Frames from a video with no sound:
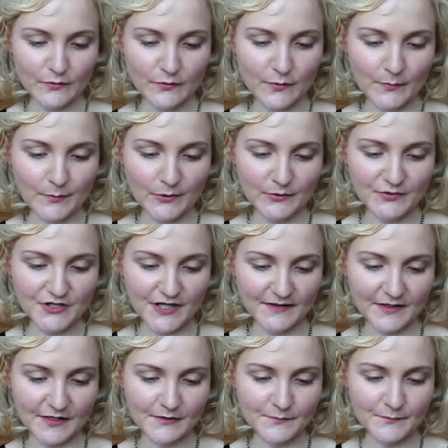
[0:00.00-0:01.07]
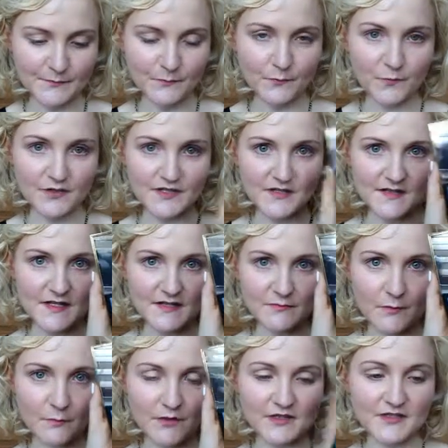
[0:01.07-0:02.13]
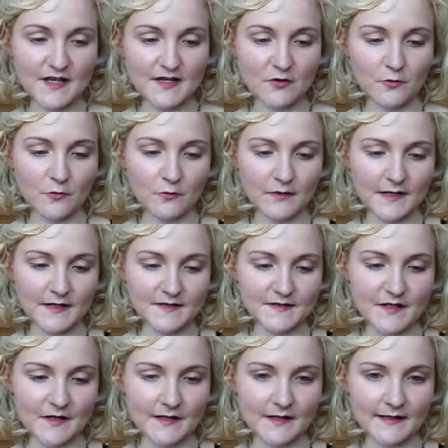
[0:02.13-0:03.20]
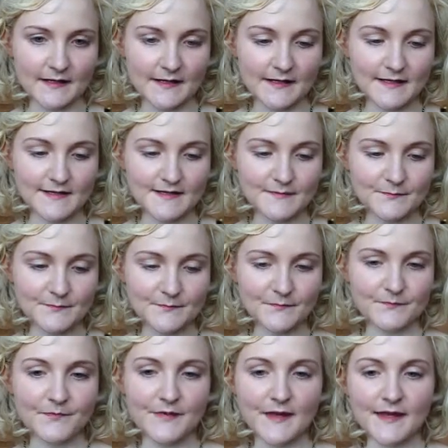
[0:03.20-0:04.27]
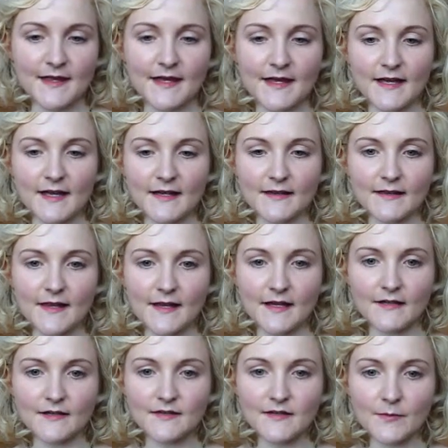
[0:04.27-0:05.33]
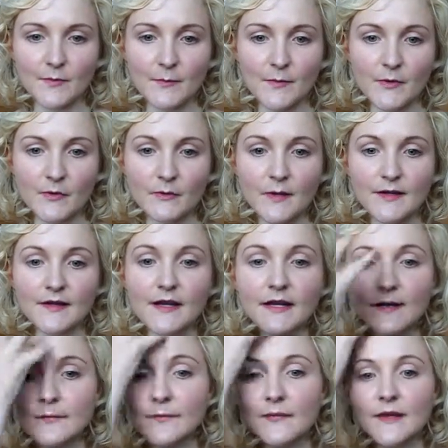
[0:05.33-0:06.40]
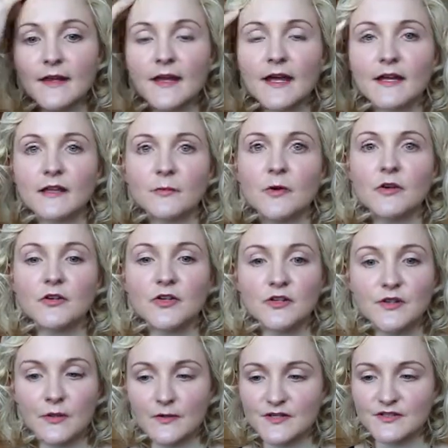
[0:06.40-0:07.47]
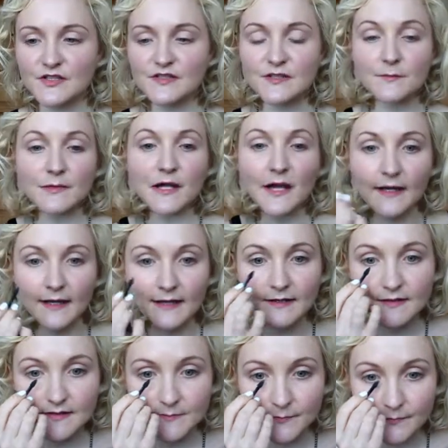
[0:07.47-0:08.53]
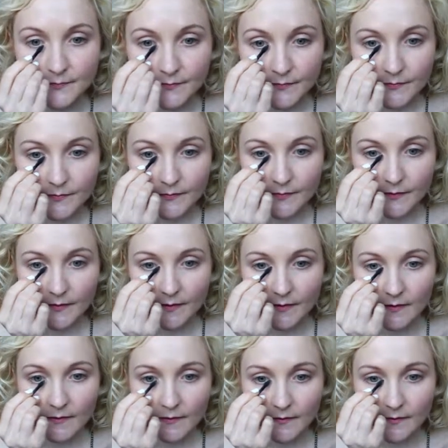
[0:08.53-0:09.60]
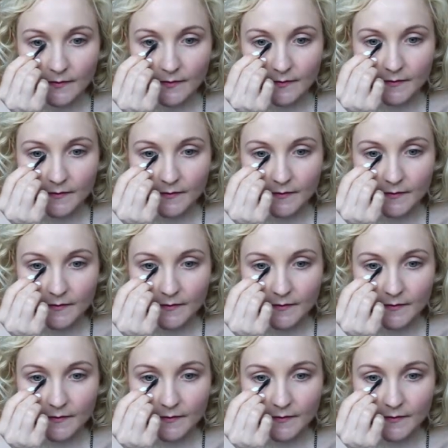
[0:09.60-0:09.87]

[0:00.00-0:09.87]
the blue shadow, which is this one, which they call as the highlight, and then just get my mirror ready. And then what I'm going to do is just apply it on